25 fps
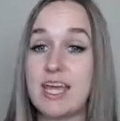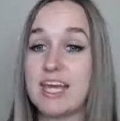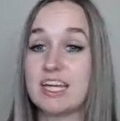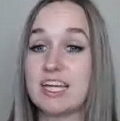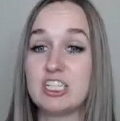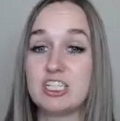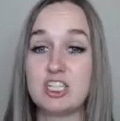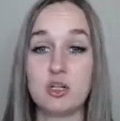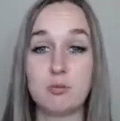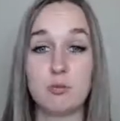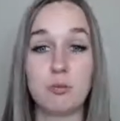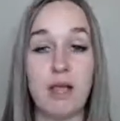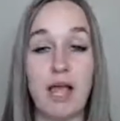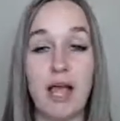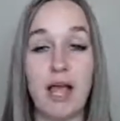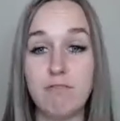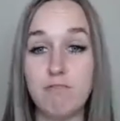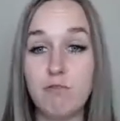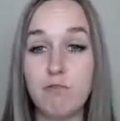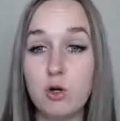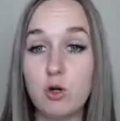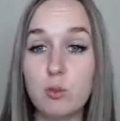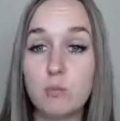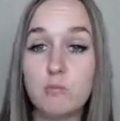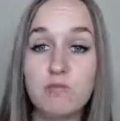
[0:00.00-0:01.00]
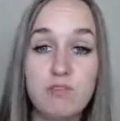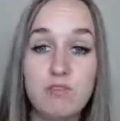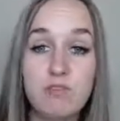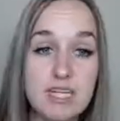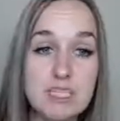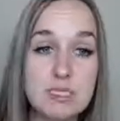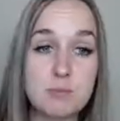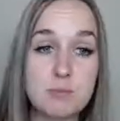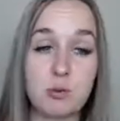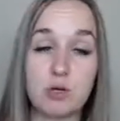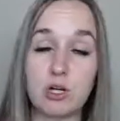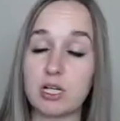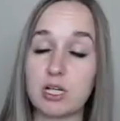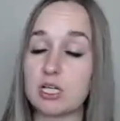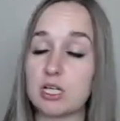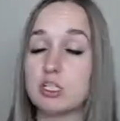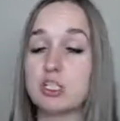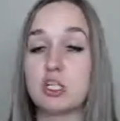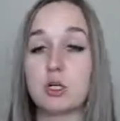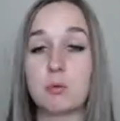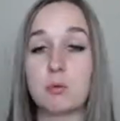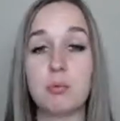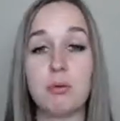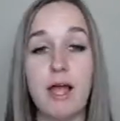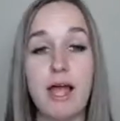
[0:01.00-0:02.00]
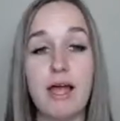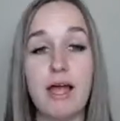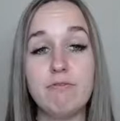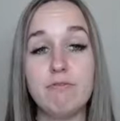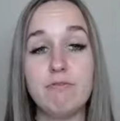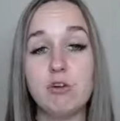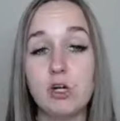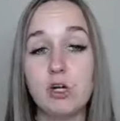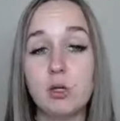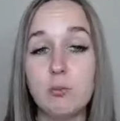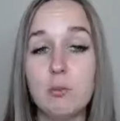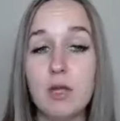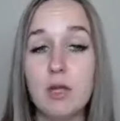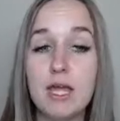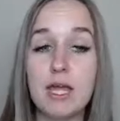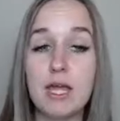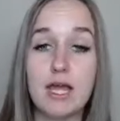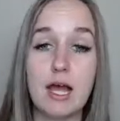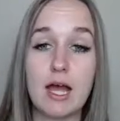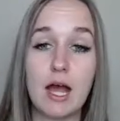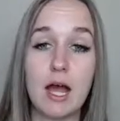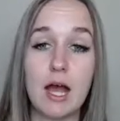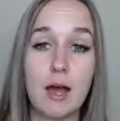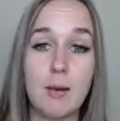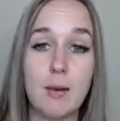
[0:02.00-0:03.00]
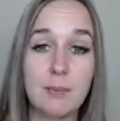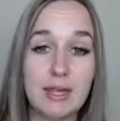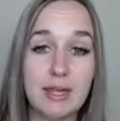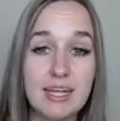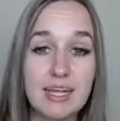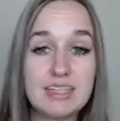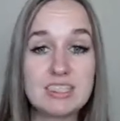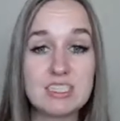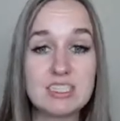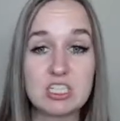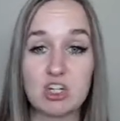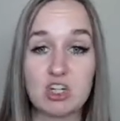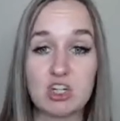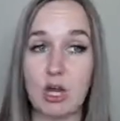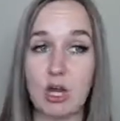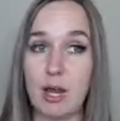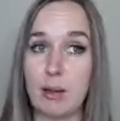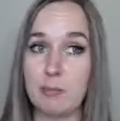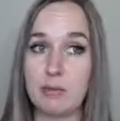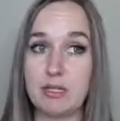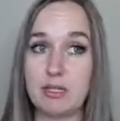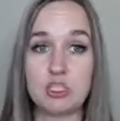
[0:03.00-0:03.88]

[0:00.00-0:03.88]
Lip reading: Is your platform Facebook? Is your platform Instagram?